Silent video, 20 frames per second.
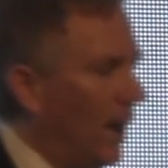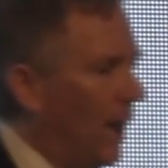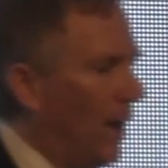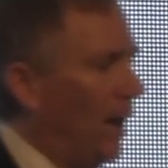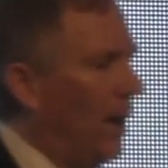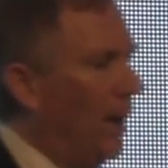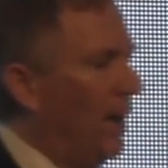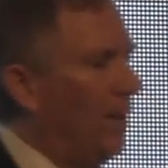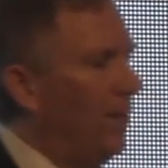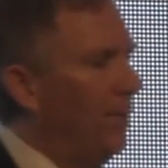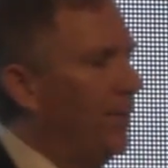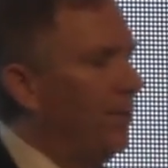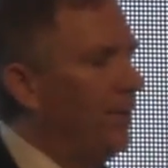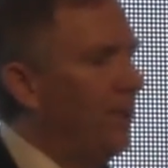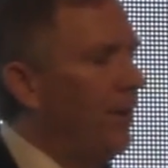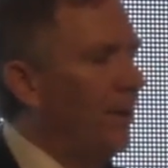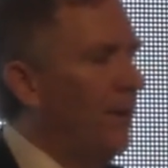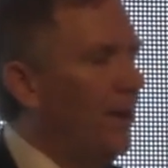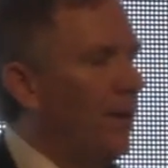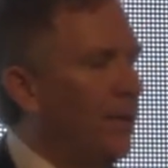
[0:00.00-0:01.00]
Uh,
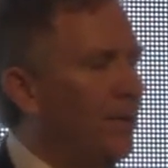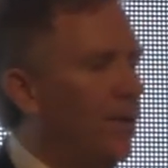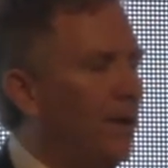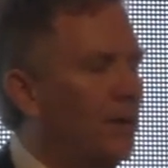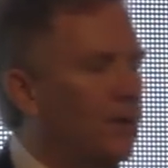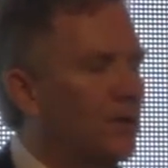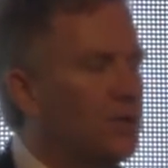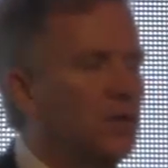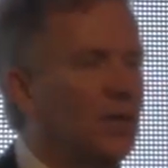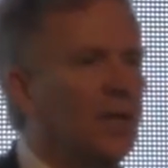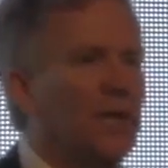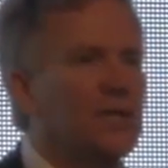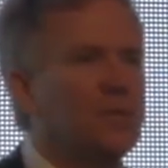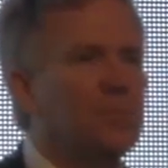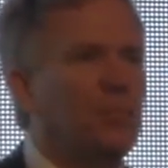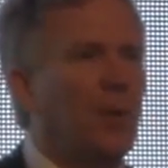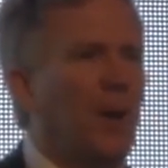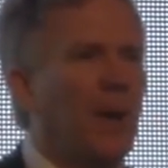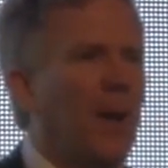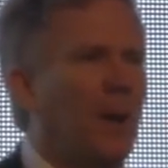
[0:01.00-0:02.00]
there, there's
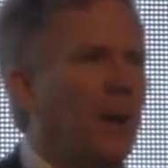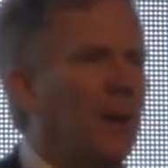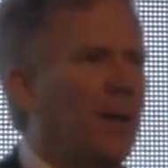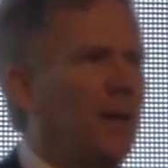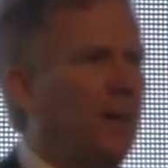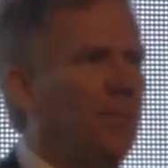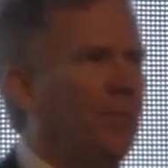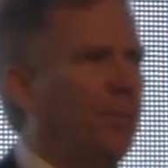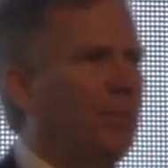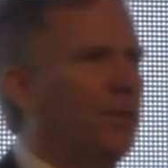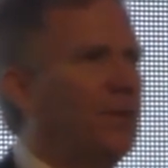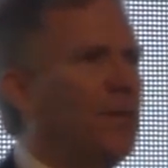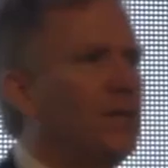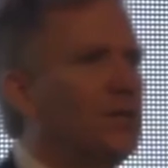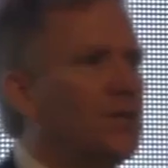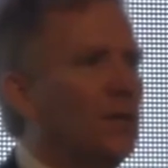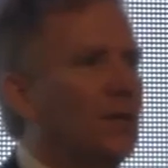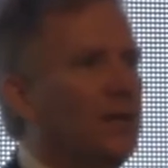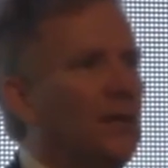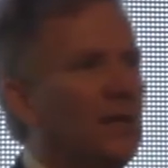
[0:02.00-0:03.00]
less
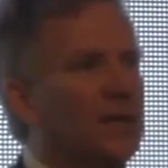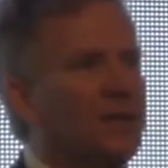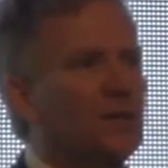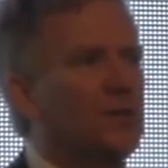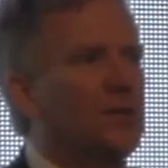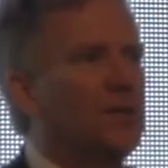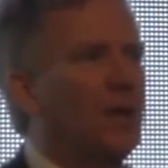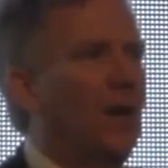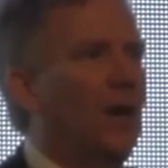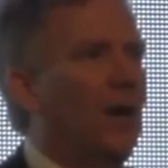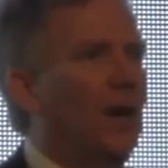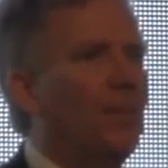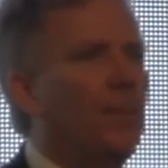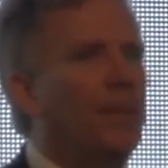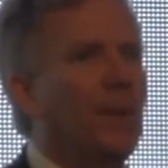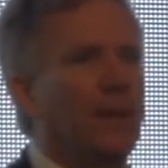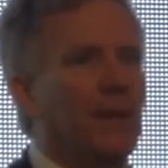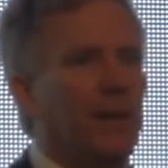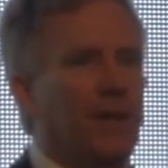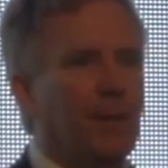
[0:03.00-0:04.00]
potentially less um,